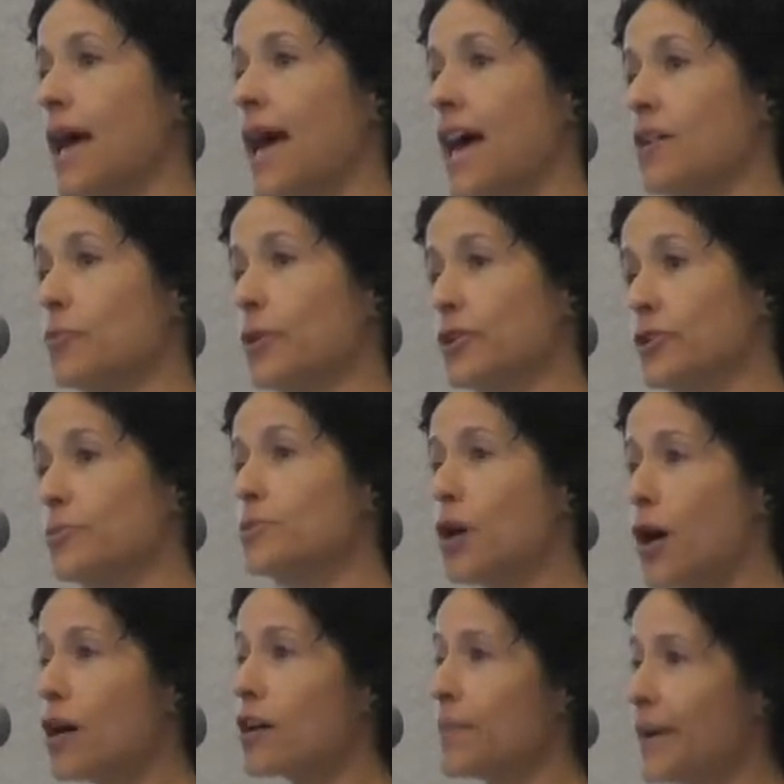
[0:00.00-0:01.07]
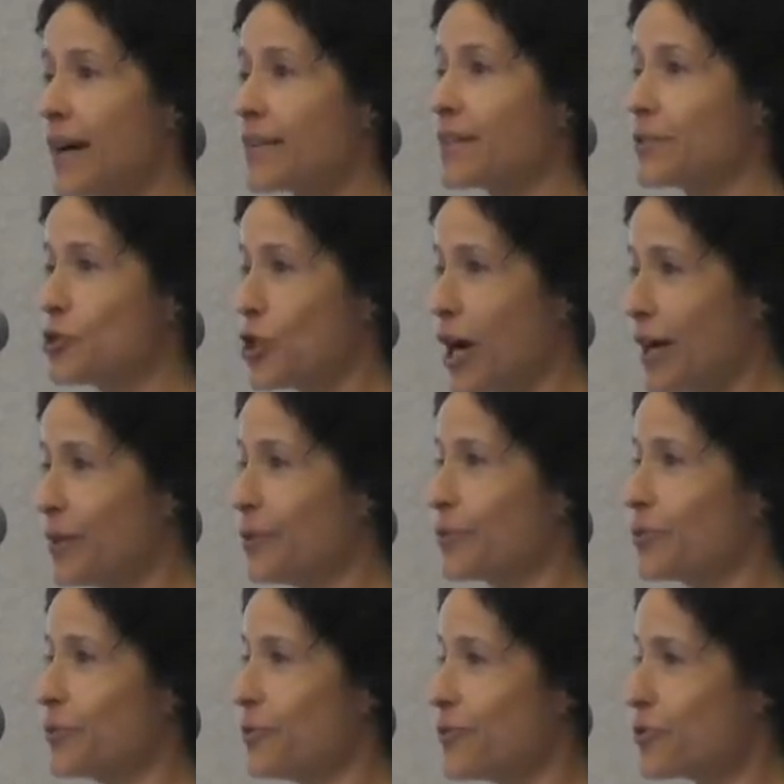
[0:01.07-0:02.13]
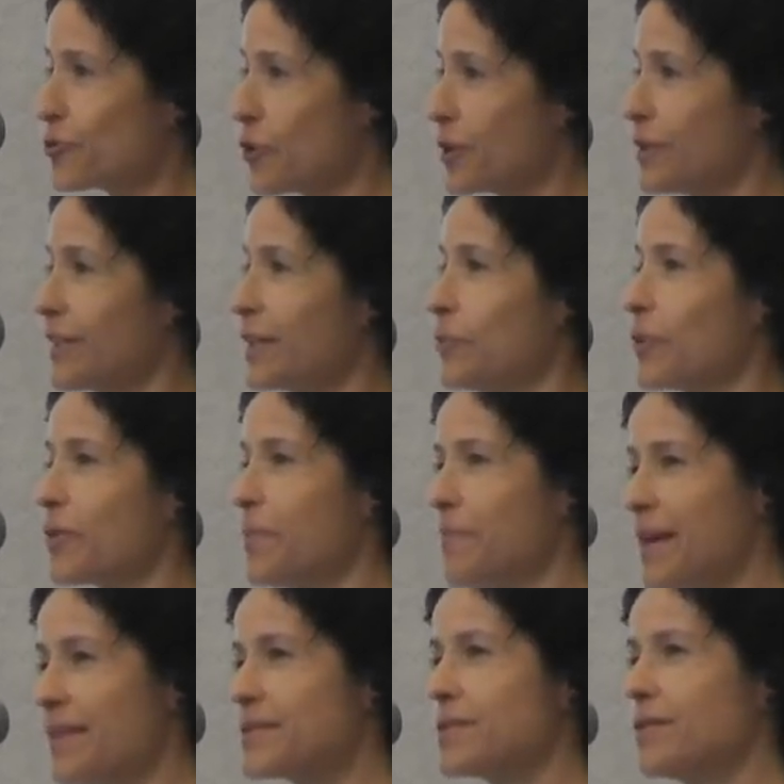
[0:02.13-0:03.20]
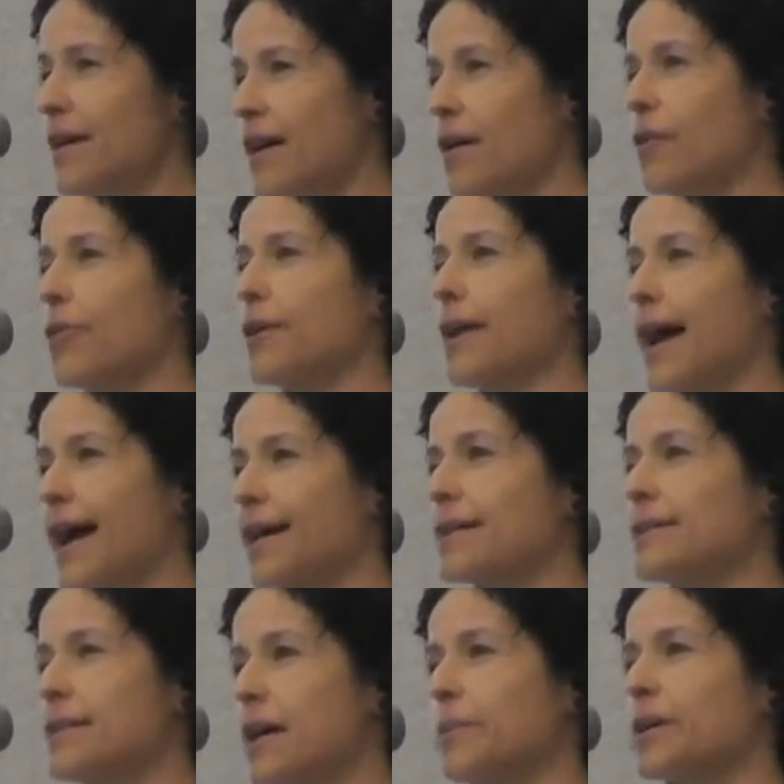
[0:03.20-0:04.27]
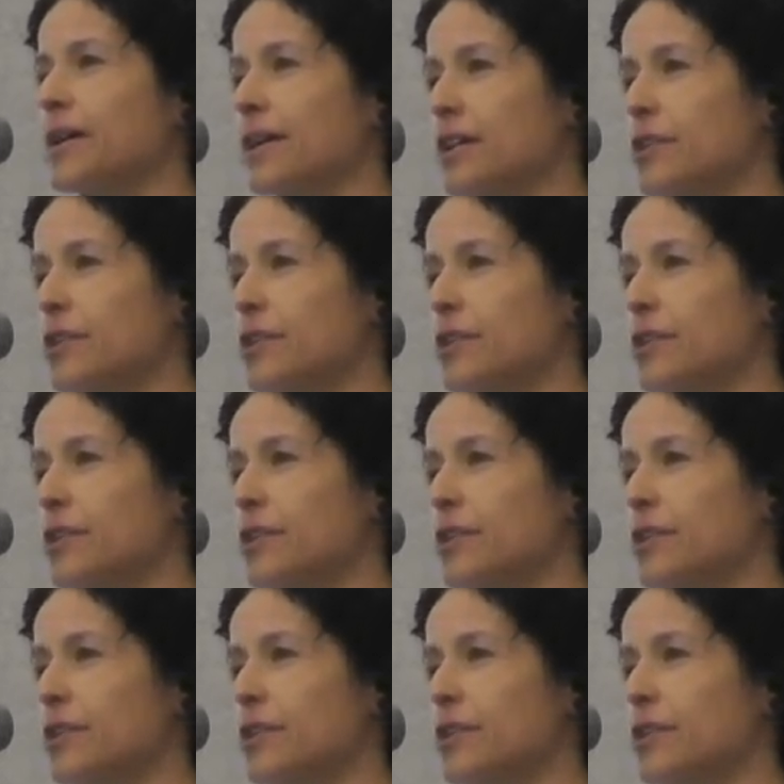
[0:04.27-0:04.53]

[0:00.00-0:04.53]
And when you talk about a child who is struggling with mental health and academic